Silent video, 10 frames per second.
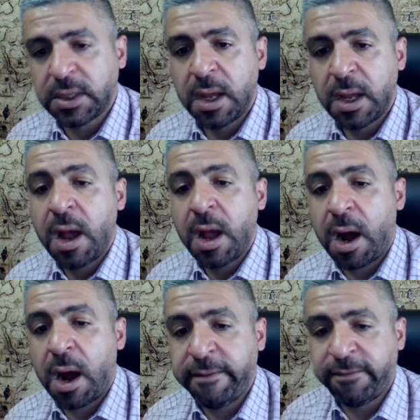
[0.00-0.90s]
are
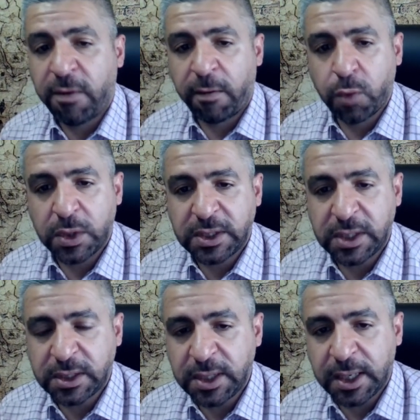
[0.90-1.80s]
involved with
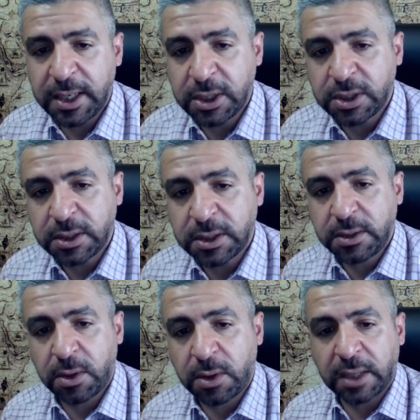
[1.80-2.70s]
cystic lesions. You
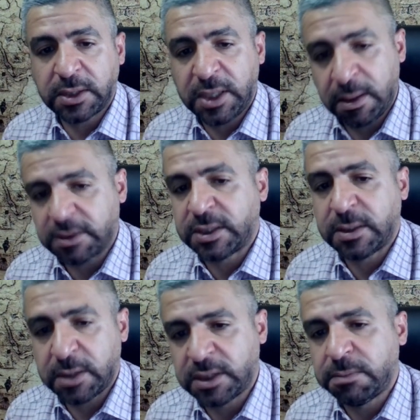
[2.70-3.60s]
can see this is
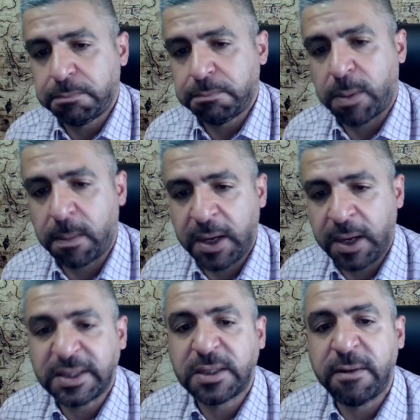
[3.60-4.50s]
probably less
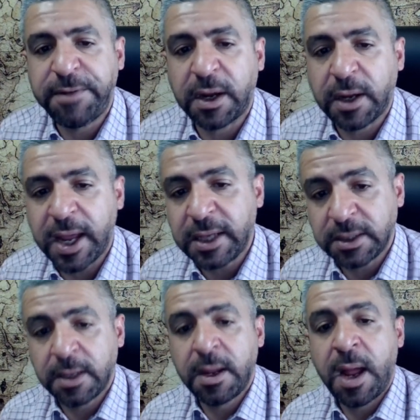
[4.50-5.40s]
severe case.
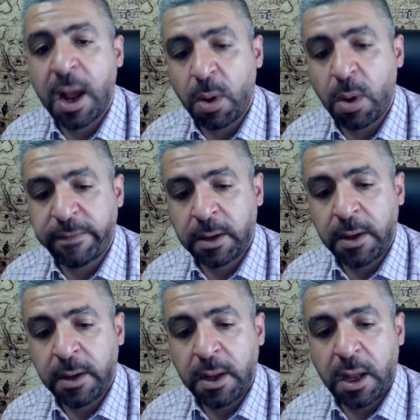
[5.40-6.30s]
However,
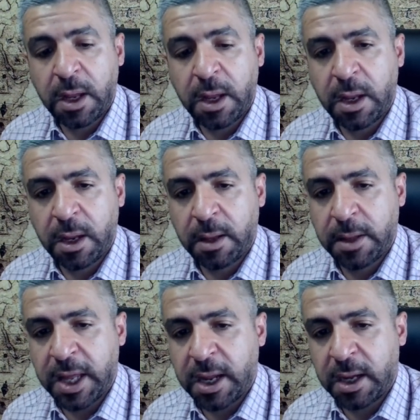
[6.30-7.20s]

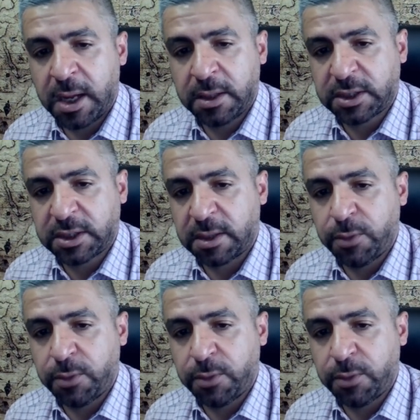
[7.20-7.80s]
the distribution